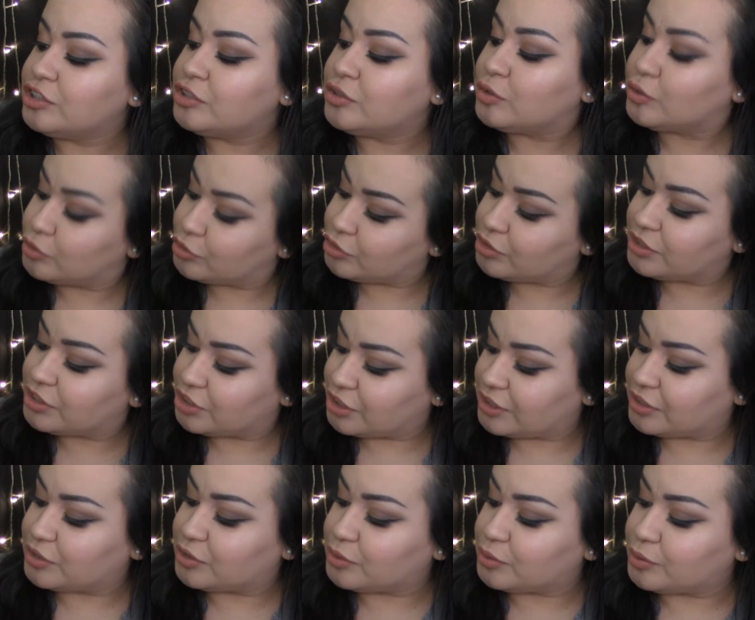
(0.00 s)
ultra
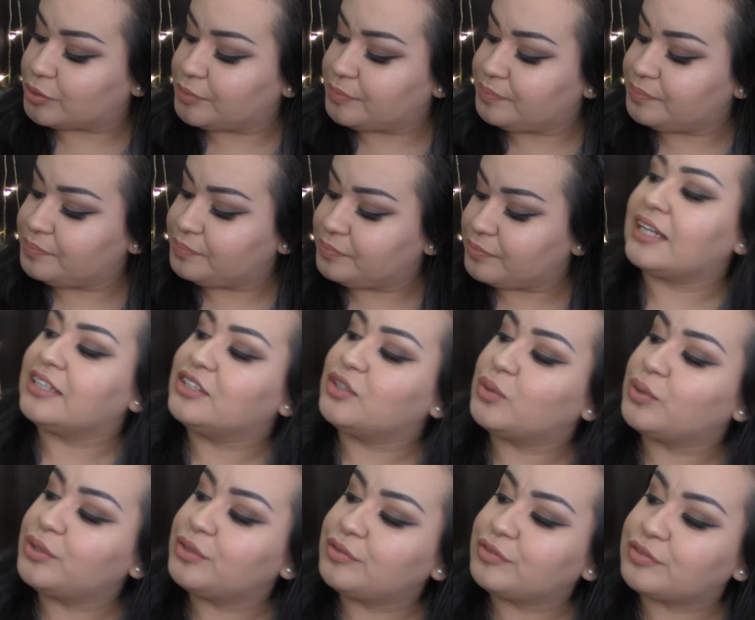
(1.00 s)
gentle. It's
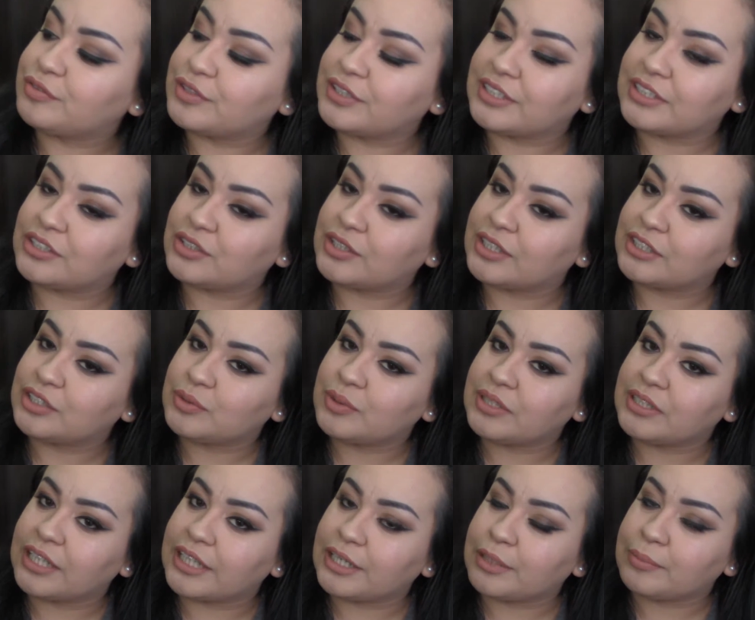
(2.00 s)
oil-free, so that's what I
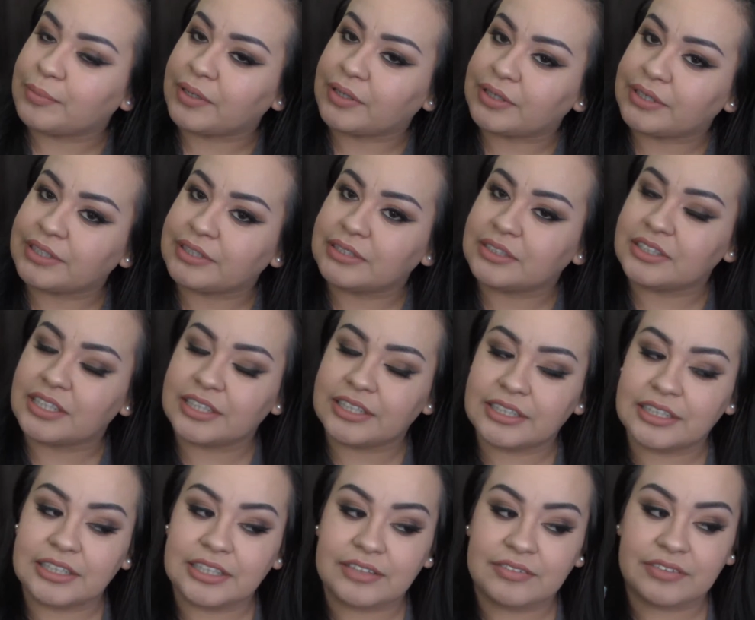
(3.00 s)
like about it. It's not
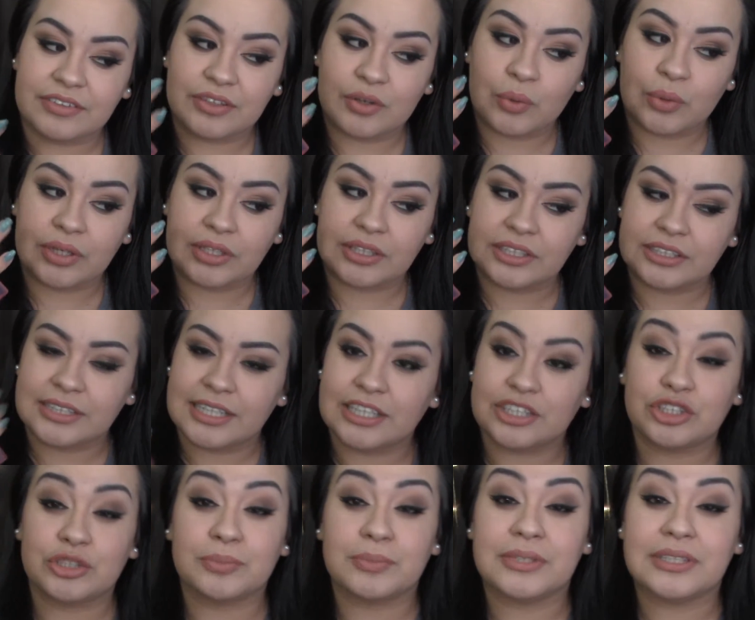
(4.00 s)
going to leave an oily
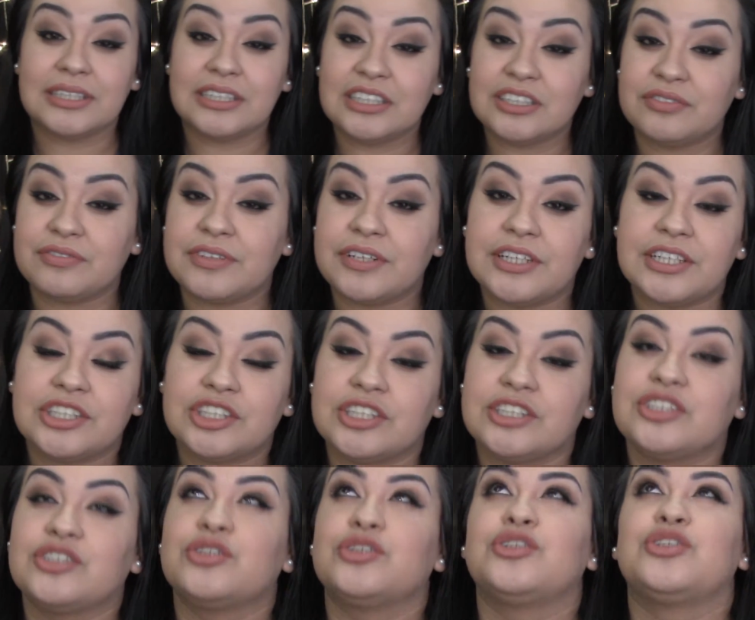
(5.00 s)
texture, but it is very
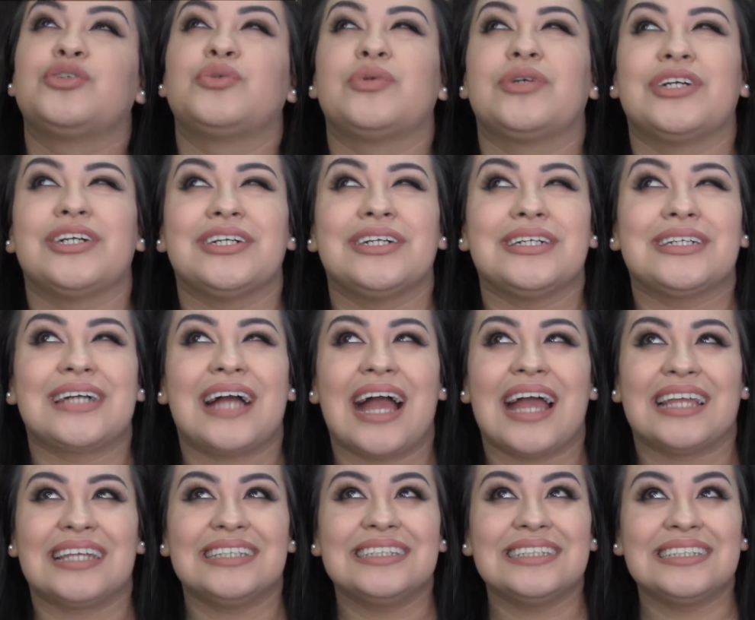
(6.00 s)
gentle to where it
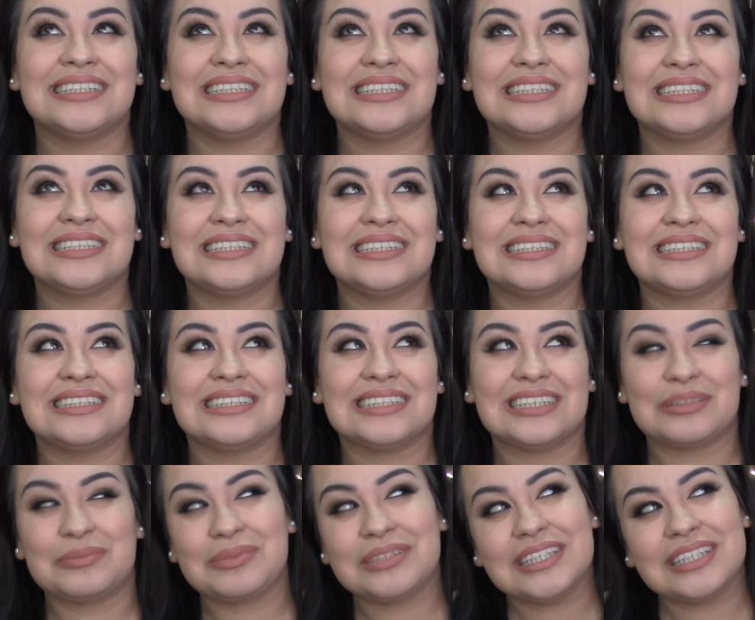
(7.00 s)
kind of
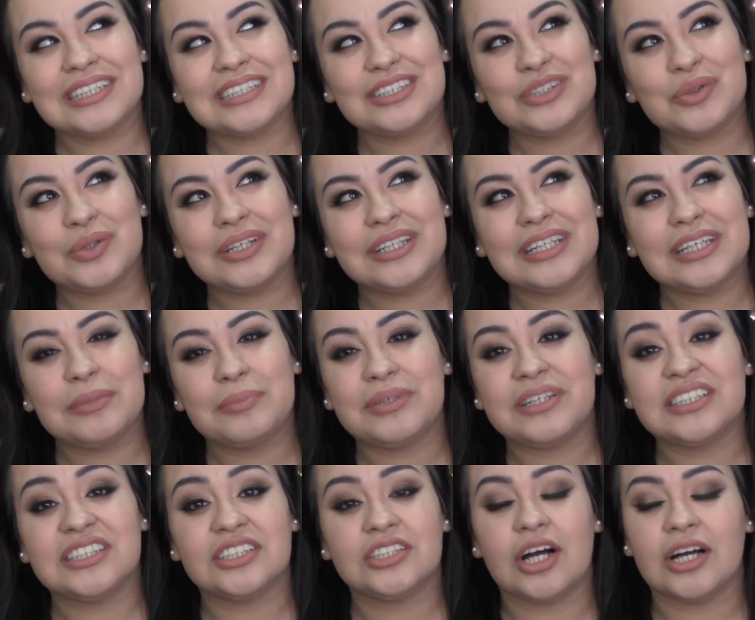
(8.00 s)
seems like it's oily, but
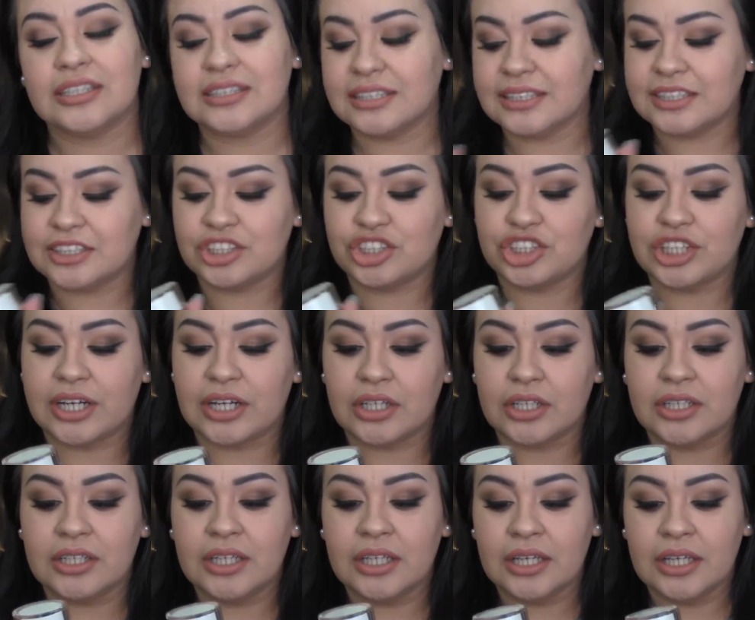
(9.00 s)
it's not. It's like a gel